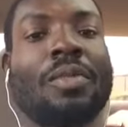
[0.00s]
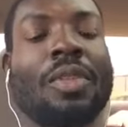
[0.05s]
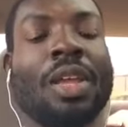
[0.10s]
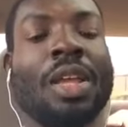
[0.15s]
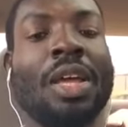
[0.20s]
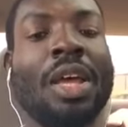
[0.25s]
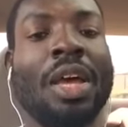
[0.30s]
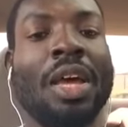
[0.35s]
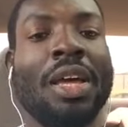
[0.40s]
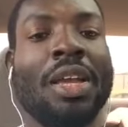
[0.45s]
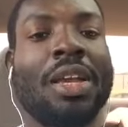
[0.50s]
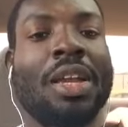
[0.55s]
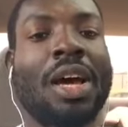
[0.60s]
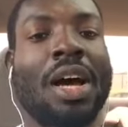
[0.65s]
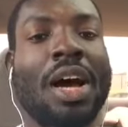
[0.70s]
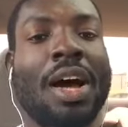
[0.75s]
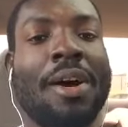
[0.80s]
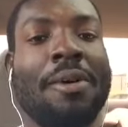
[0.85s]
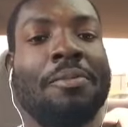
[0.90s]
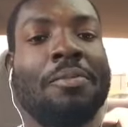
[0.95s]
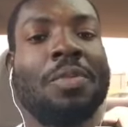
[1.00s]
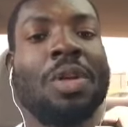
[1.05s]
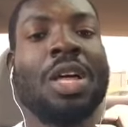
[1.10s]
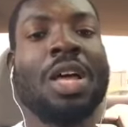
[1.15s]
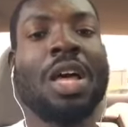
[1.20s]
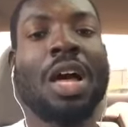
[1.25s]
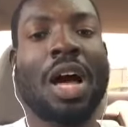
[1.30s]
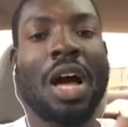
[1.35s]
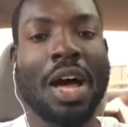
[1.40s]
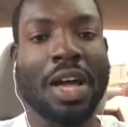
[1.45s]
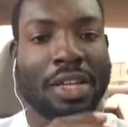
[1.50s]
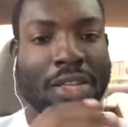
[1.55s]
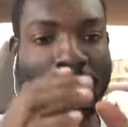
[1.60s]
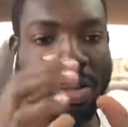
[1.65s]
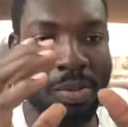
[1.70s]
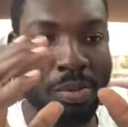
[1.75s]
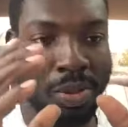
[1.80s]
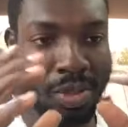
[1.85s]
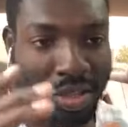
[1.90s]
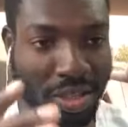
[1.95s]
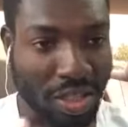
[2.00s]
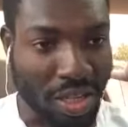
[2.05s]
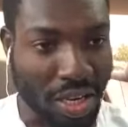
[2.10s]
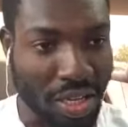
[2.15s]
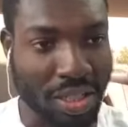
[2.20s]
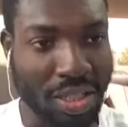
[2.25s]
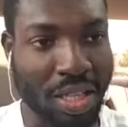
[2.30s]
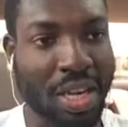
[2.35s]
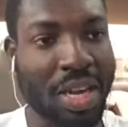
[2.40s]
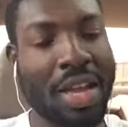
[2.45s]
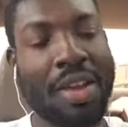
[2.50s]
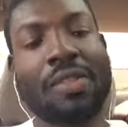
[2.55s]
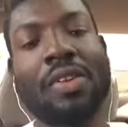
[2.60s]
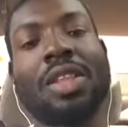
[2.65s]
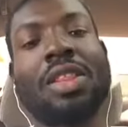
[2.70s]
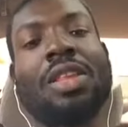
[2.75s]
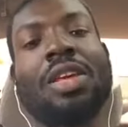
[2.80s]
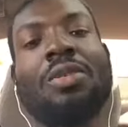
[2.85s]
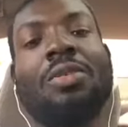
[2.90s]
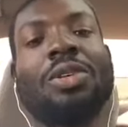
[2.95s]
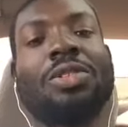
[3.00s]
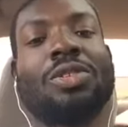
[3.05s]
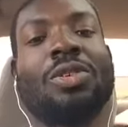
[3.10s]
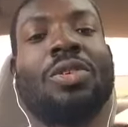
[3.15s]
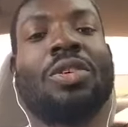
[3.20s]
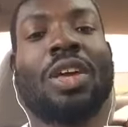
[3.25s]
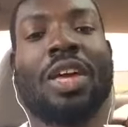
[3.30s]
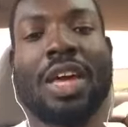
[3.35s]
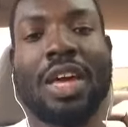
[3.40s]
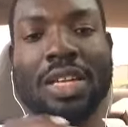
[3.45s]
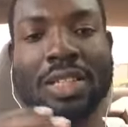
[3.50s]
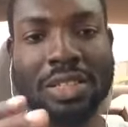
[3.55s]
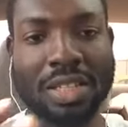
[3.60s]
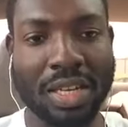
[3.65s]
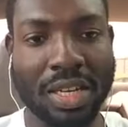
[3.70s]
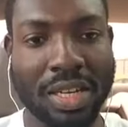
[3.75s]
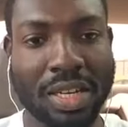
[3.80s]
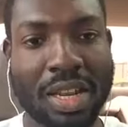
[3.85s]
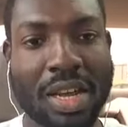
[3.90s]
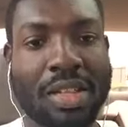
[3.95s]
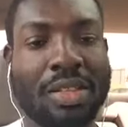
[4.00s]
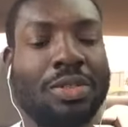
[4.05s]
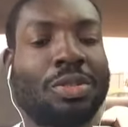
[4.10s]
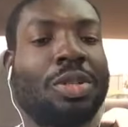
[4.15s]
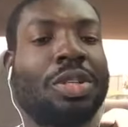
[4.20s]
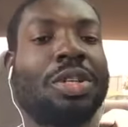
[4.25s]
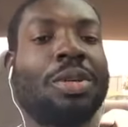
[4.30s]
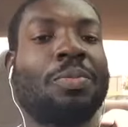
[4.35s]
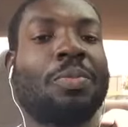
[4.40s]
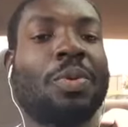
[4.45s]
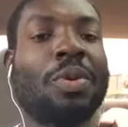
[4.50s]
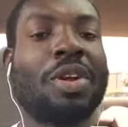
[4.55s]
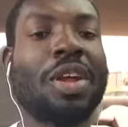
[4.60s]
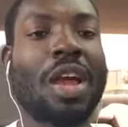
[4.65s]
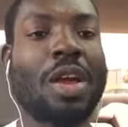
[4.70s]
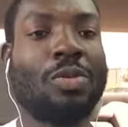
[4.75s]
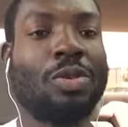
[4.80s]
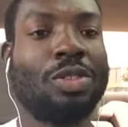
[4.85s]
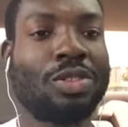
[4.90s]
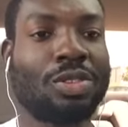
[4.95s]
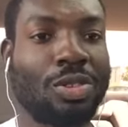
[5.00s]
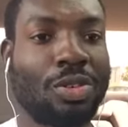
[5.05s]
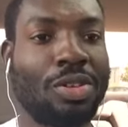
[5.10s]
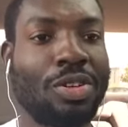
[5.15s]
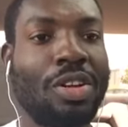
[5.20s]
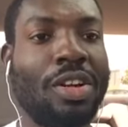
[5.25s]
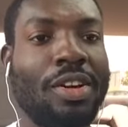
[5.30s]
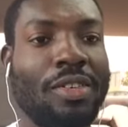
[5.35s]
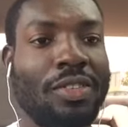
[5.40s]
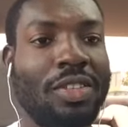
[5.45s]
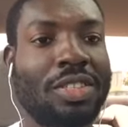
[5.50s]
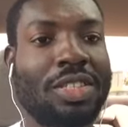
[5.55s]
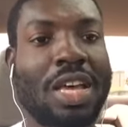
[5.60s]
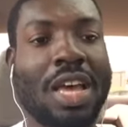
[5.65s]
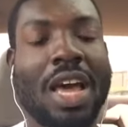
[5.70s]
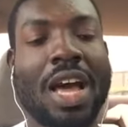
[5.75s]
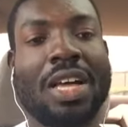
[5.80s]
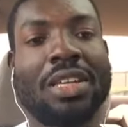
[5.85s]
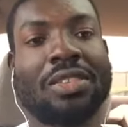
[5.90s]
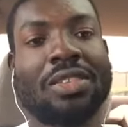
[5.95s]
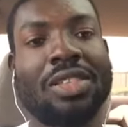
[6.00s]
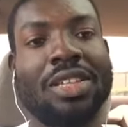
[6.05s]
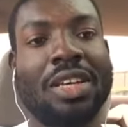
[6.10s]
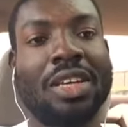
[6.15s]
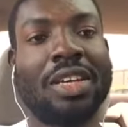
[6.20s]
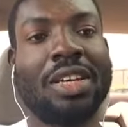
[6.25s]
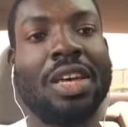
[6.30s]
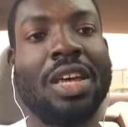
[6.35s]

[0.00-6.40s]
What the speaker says: and I double checked that everything was okay. I said another word of prayer. I was so nervous. I asked the